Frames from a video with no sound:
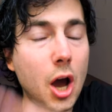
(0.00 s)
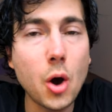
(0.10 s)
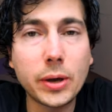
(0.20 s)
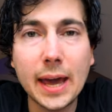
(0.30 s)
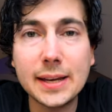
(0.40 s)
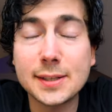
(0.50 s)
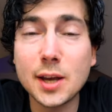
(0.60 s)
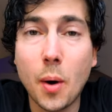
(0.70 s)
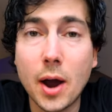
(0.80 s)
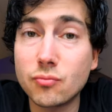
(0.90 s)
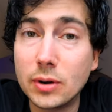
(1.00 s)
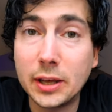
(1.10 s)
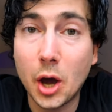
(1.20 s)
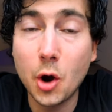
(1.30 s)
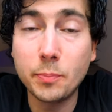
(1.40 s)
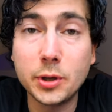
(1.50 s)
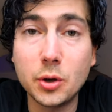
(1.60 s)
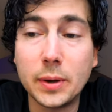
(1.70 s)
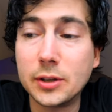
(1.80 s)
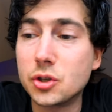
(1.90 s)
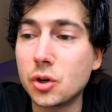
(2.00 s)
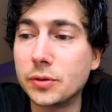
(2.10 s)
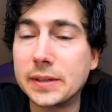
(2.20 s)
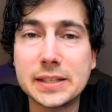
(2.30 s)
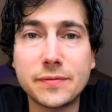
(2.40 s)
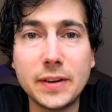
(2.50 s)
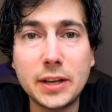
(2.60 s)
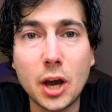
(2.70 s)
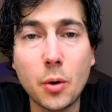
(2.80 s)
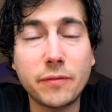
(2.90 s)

Okay, so I really hope you enjoyed this video.